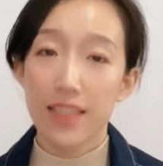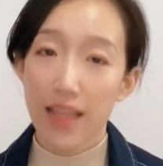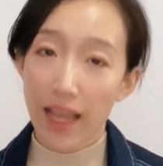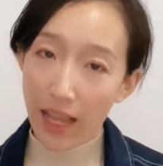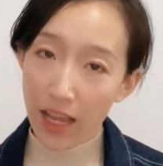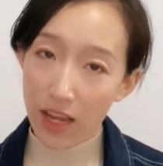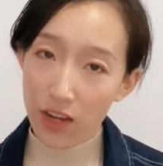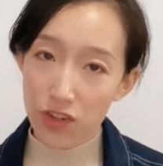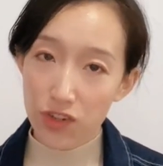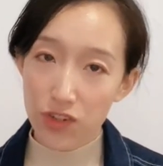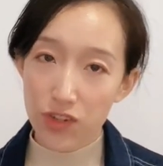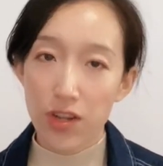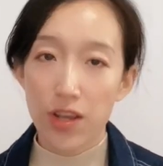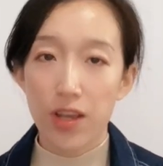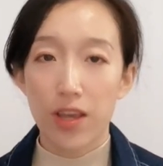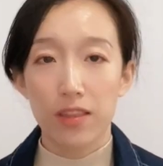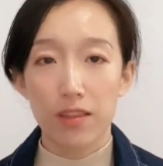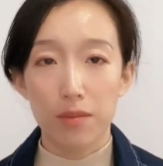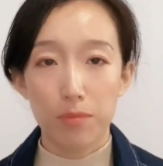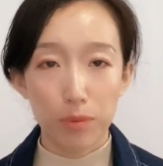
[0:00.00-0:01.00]
Second,
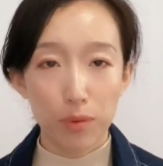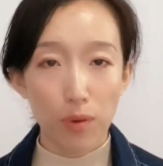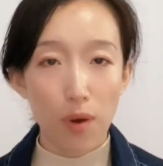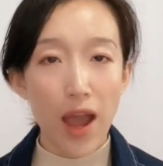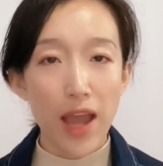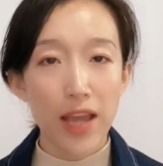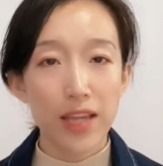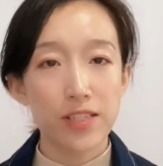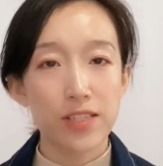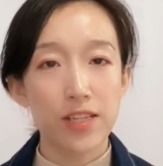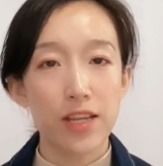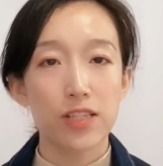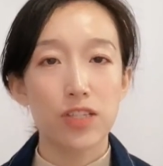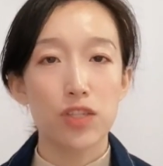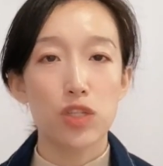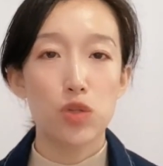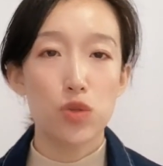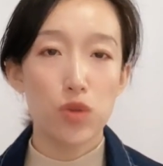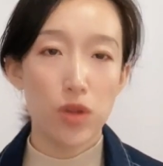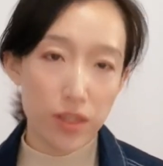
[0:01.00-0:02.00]
the price
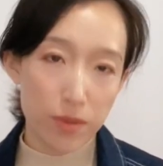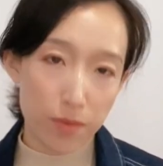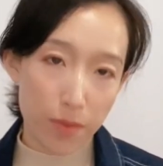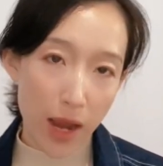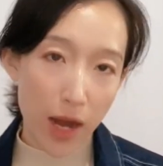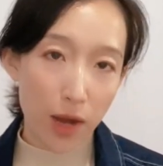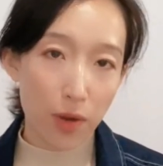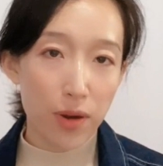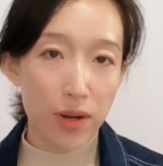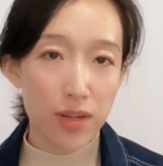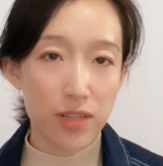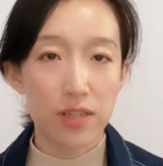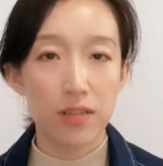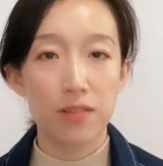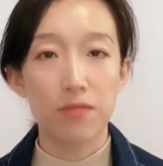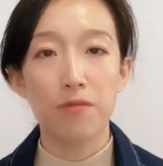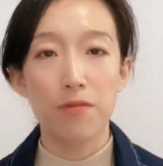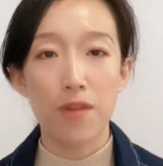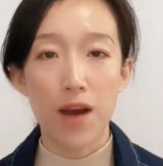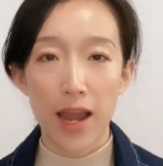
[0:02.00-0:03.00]
is transparent
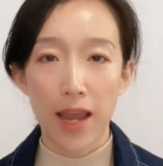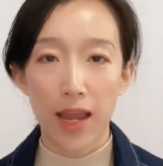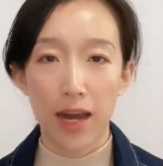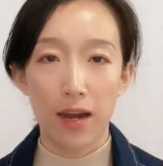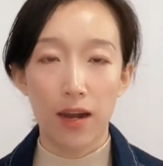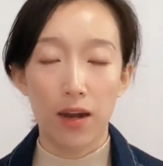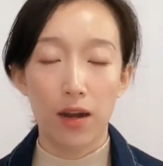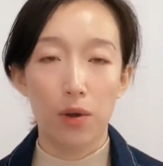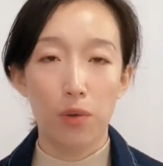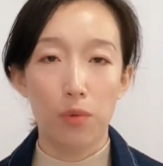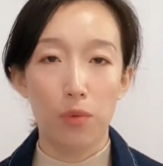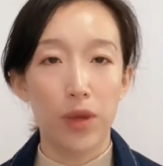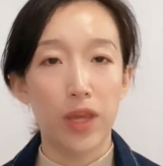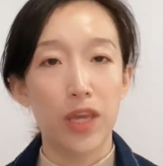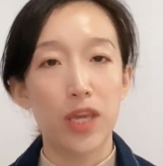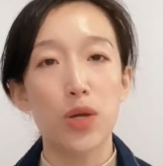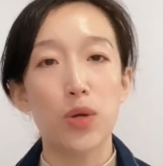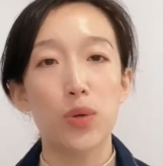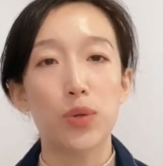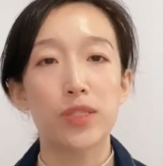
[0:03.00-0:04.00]
and fair.
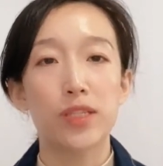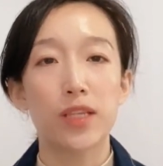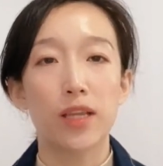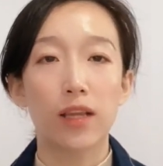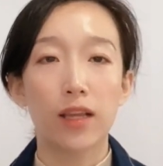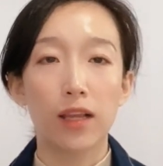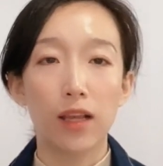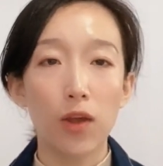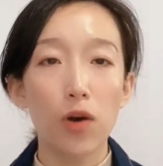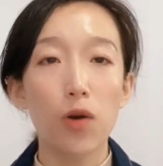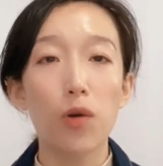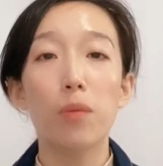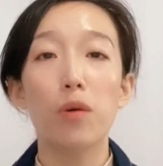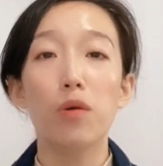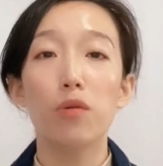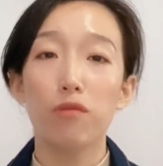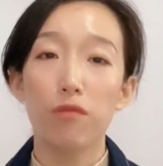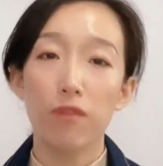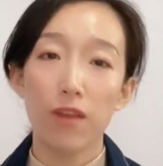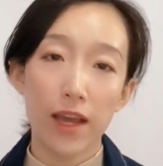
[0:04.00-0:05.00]
We use a
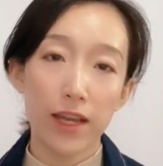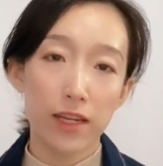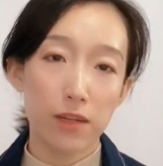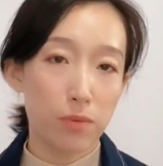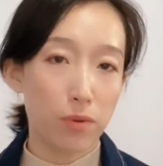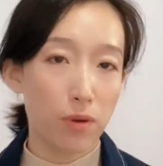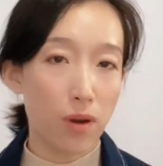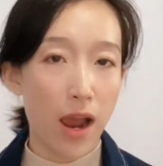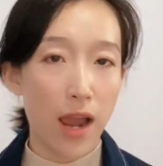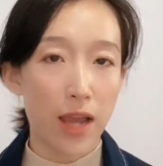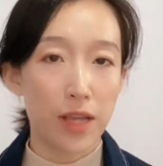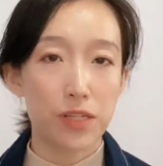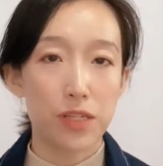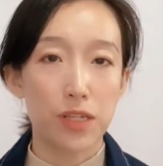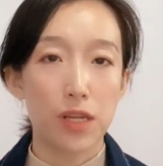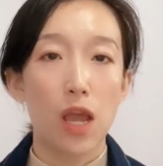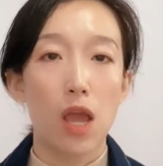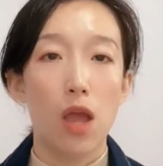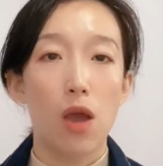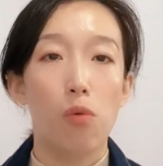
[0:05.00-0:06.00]
global flat
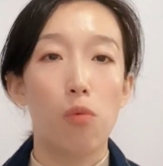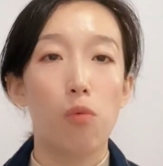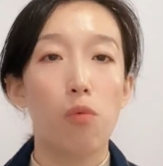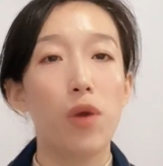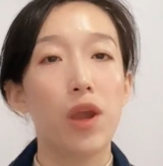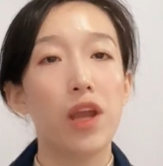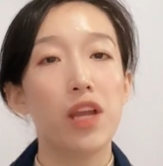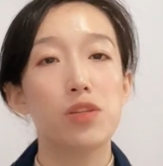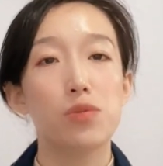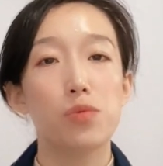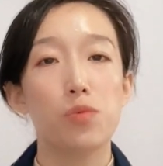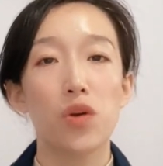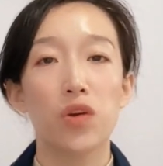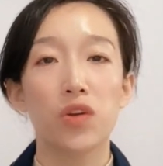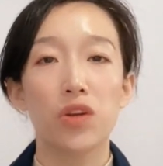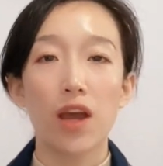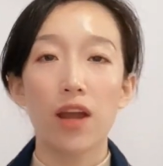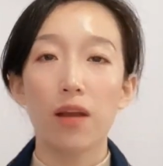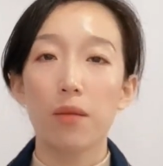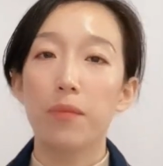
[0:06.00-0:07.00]
price, which
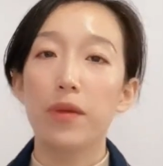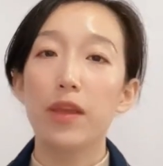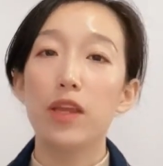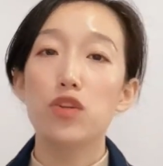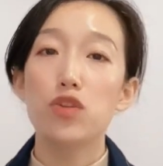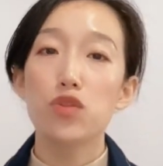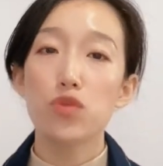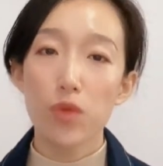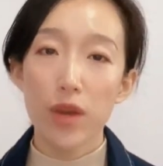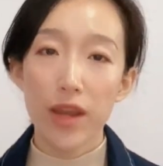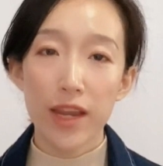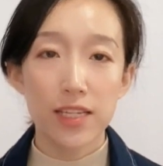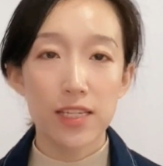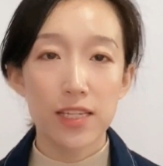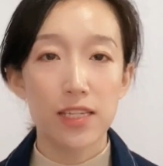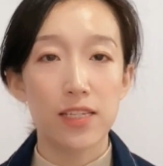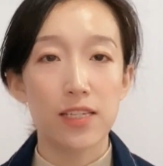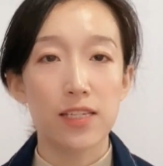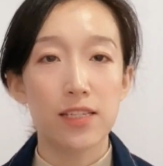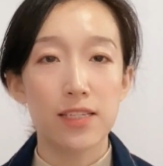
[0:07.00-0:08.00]
will not be
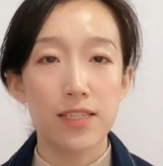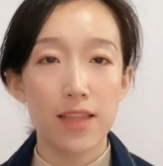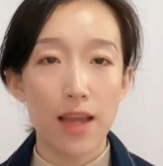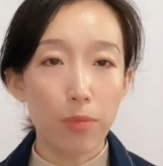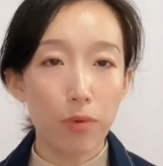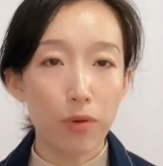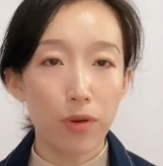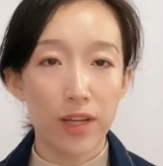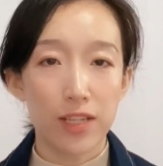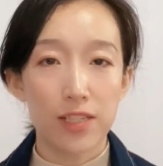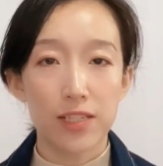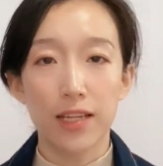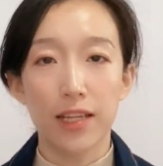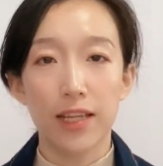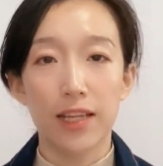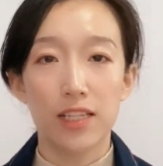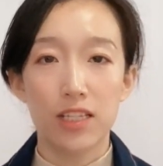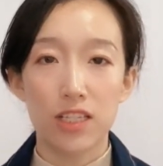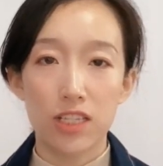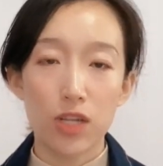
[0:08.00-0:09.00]
treated
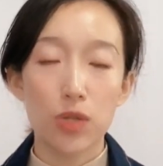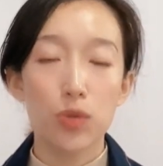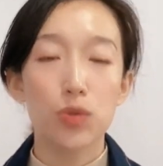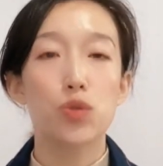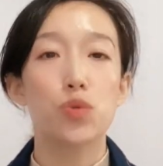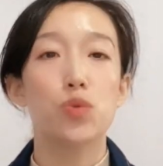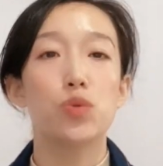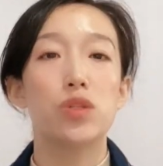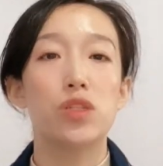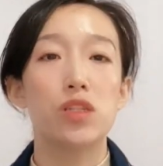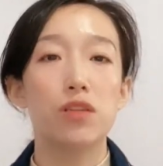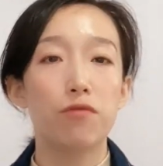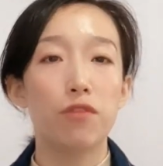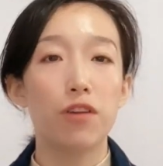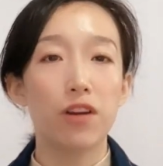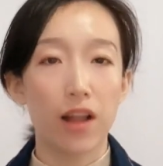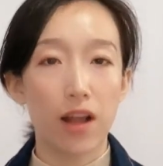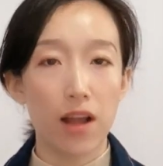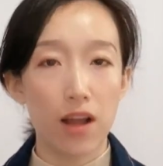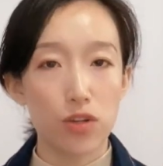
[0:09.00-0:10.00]
separately due to
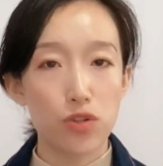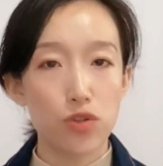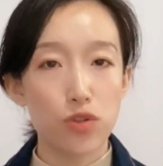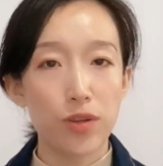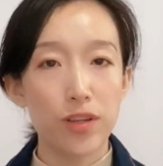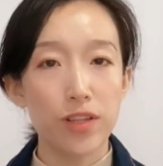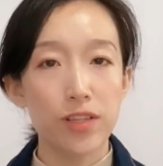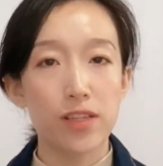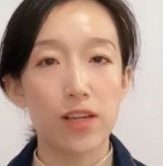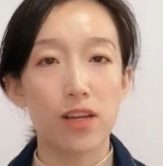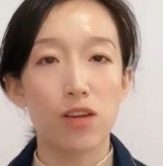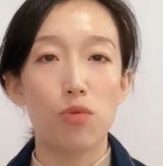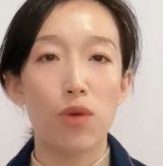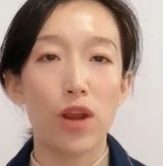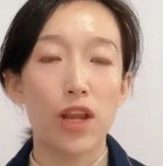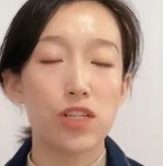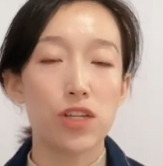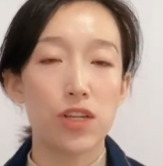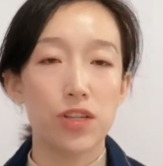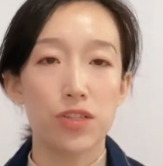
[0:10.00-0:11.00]
different countries and
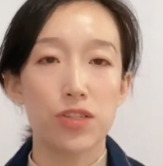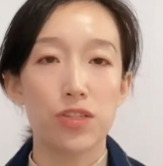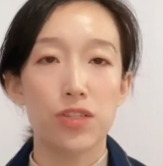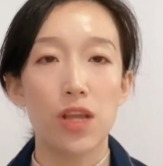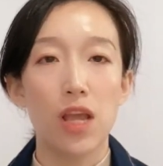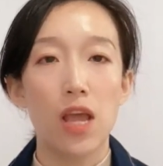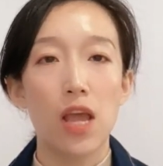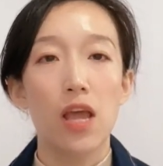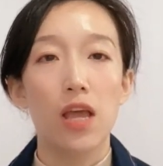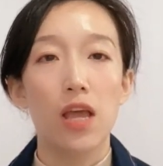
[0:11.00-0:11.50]
regions.